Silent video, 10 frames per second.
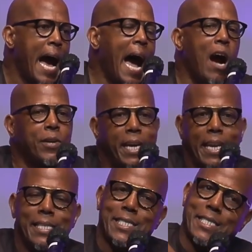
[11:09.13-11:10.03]
I'll get
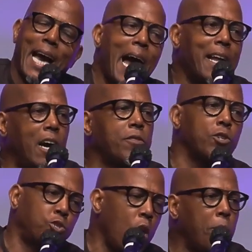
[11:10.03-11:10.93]
inside of the
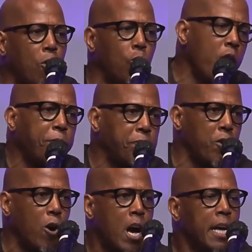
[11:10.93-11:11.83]
trouble with
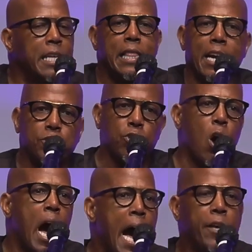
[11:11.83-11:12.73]
you to let you know
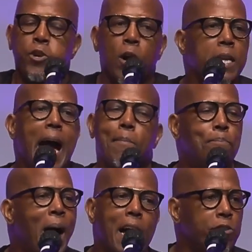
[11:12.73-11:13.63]
you're not
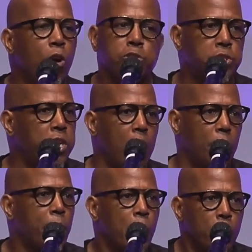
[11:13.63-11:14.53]
by
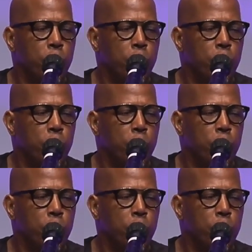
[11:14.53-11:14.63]
yourself.